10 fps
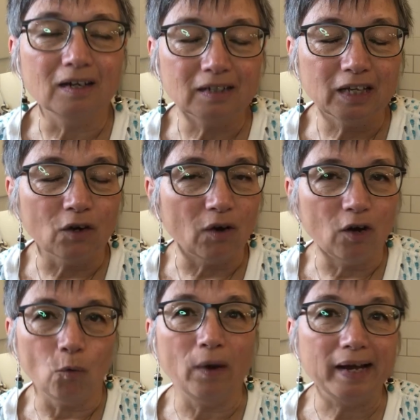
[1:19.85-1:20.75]

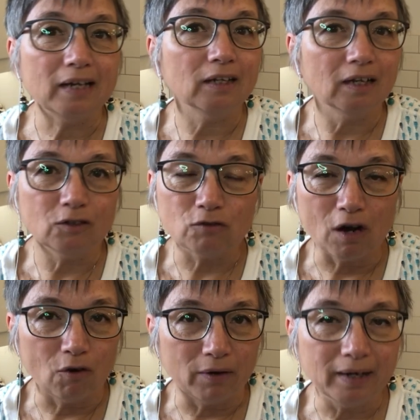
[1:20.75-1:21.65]
our weight
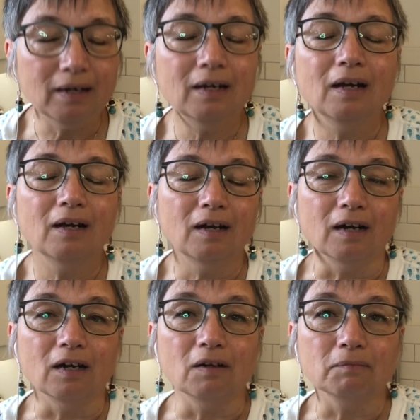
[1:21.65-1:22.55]
growing,
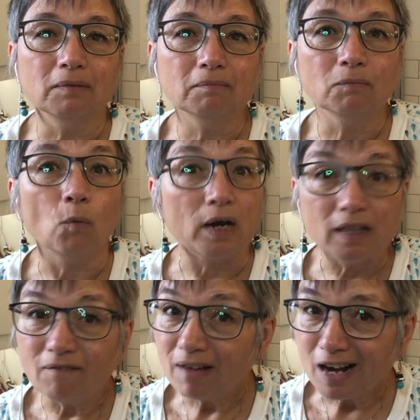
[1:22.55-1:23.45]
one of
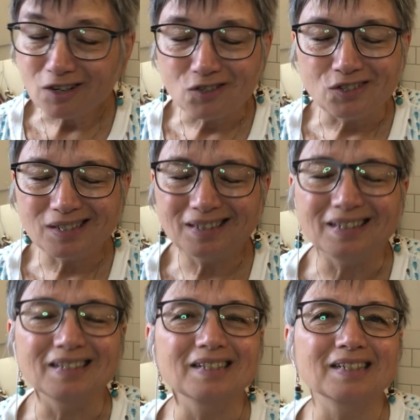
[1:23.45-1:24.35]
the factors
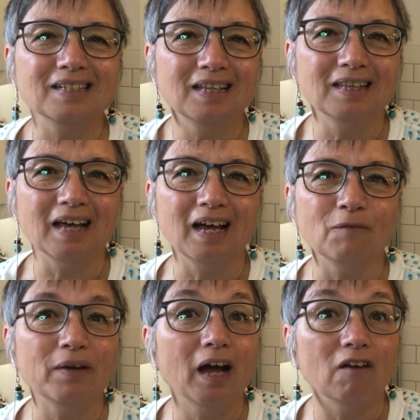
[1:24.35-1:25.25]
is
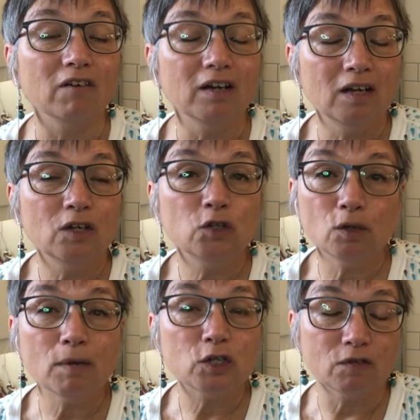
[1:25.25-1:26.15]
that we have too
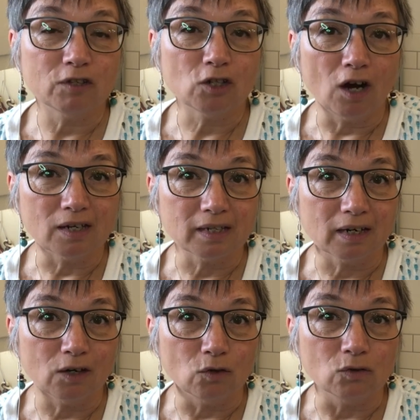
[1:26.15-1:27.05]
much of a toxic
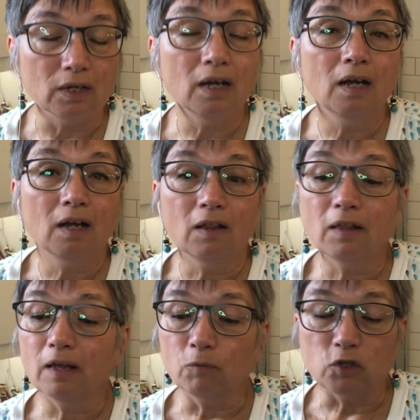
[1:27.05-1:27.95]
load,
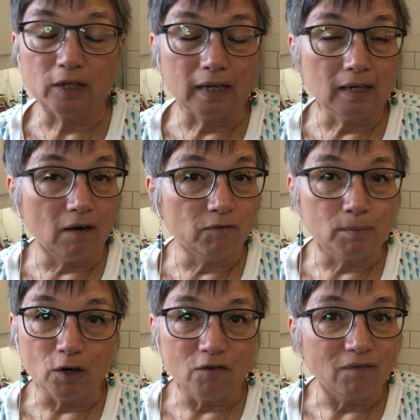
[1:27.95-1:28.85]
which can come from
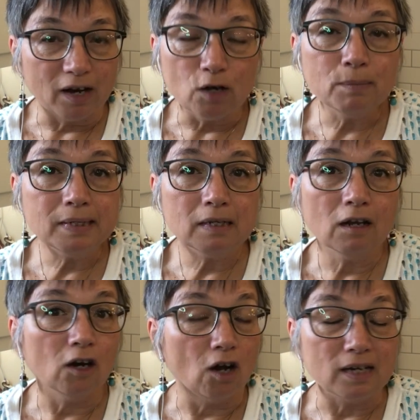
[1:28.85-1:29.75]
our environment,
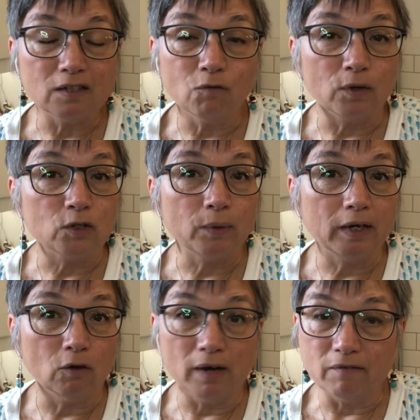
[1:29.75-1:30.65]
lots of which we
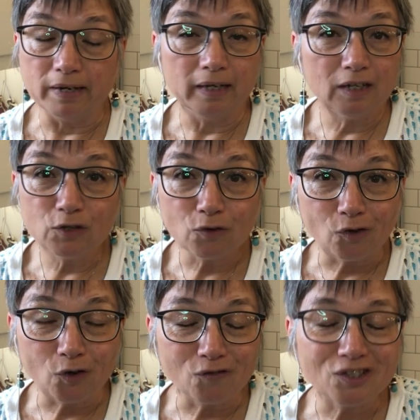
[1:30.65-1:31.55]
don't have any
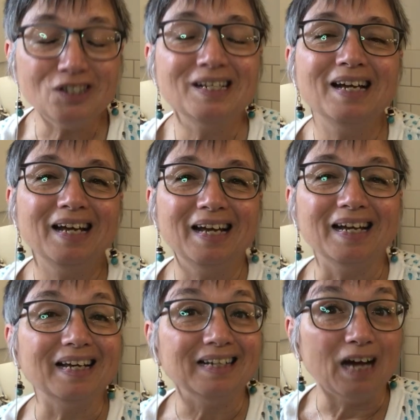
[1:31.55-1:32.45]
control over.
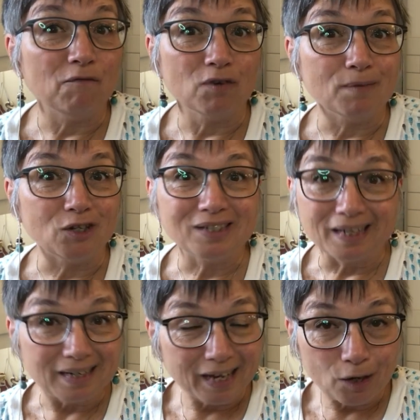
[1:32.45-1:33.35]
It can come from our
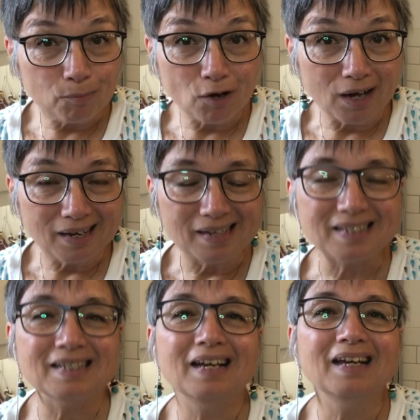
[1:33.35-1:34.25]
skincare
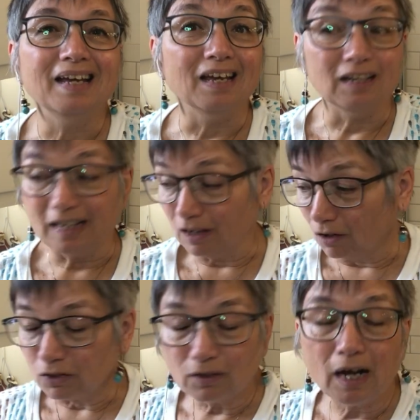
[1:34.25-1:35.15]
products. It can
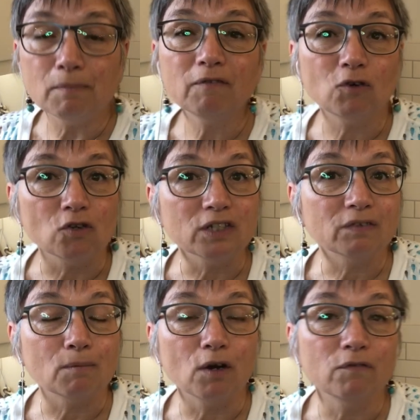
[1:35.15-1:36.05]
also come, of course,
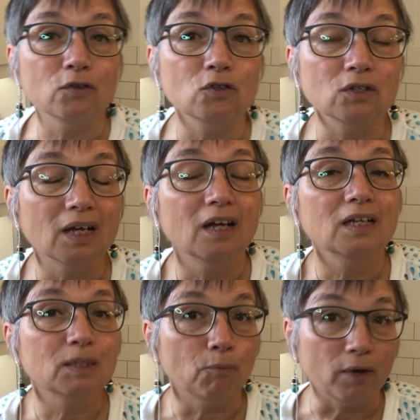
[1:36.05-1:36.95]
from our food
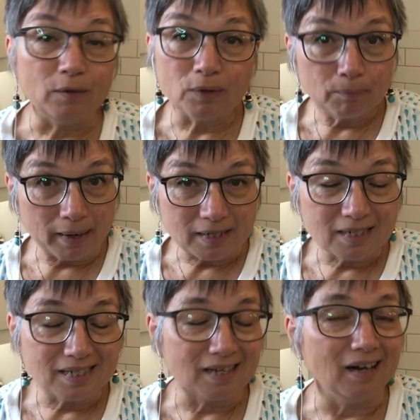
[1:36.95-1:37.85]
sprayed with
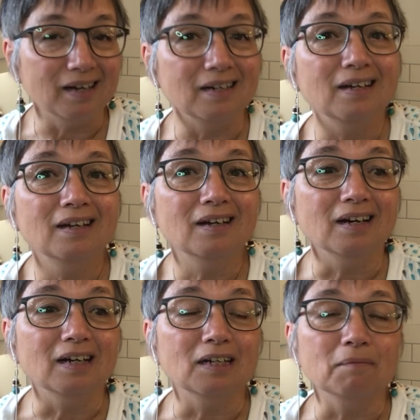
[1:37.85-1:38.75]
pesticide
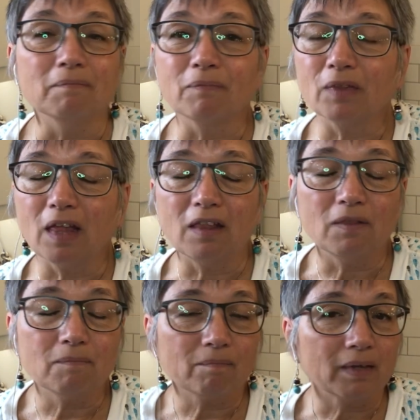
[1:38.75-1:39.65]

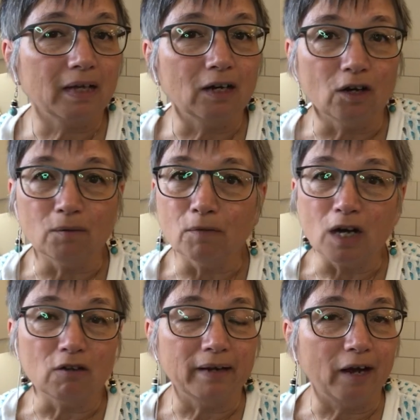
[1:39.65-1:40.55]
in our
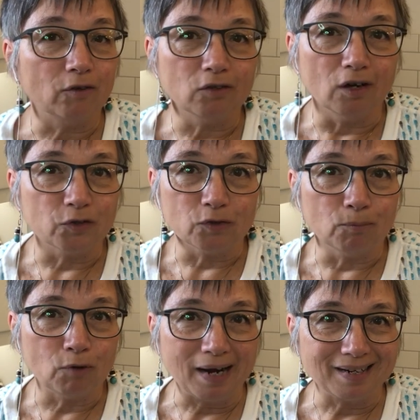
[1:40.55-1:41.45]
modern agricultural
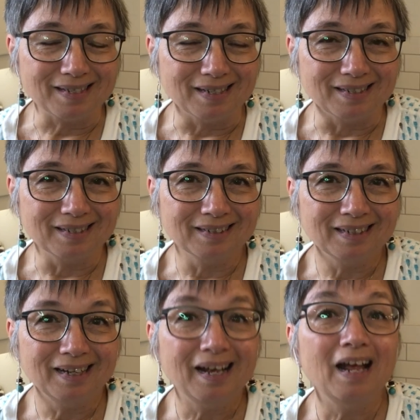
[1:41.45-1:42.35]
practices.
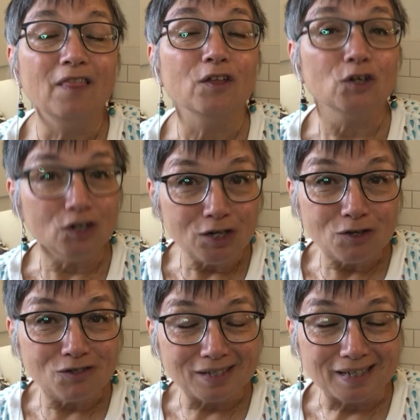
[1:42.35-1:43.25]
The good
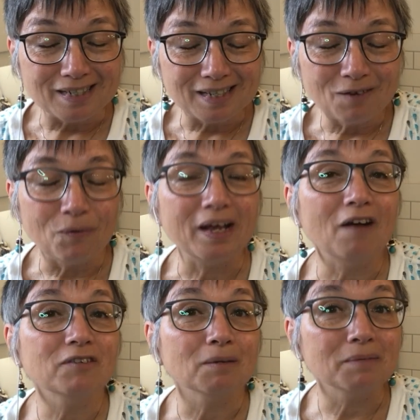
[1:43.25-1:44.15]
news is we
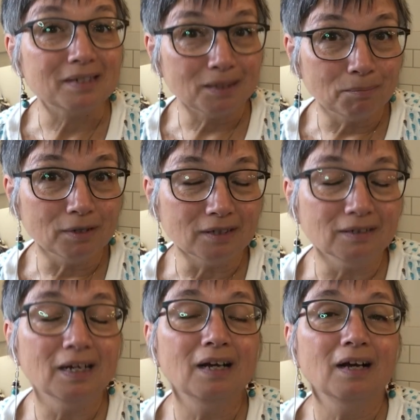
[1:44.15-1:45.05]
have some simple